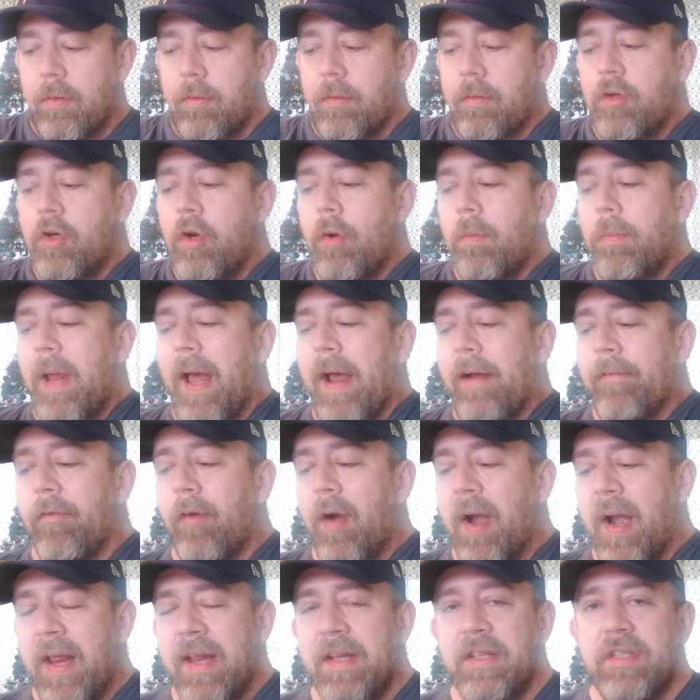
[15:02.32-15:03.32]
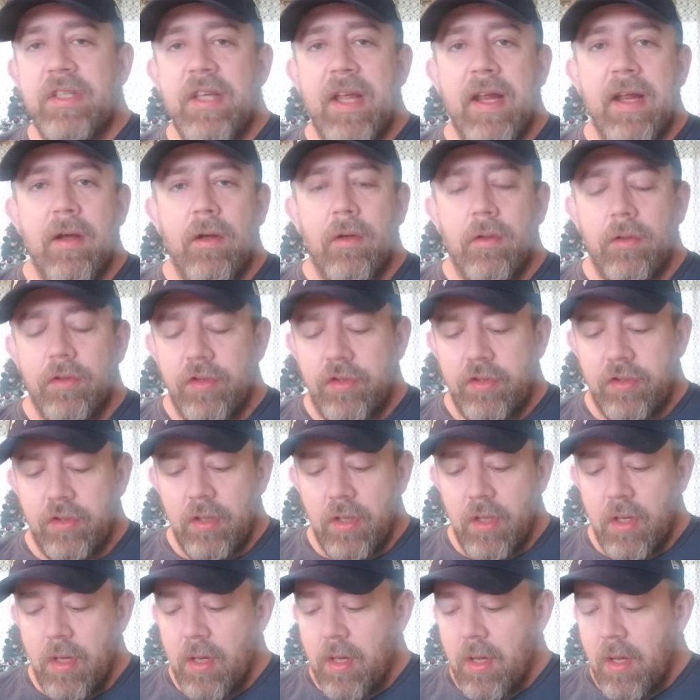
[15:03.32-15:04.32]
2 Black Friday sales,
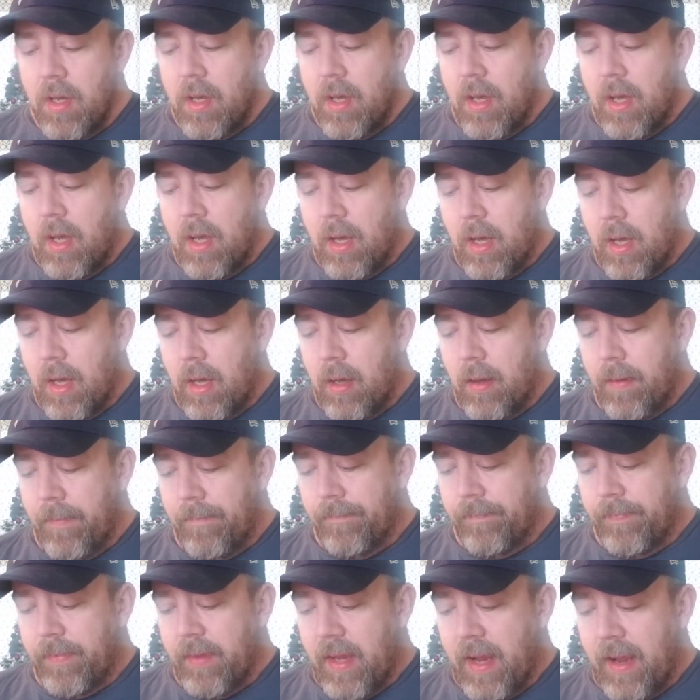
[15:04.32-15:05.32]
or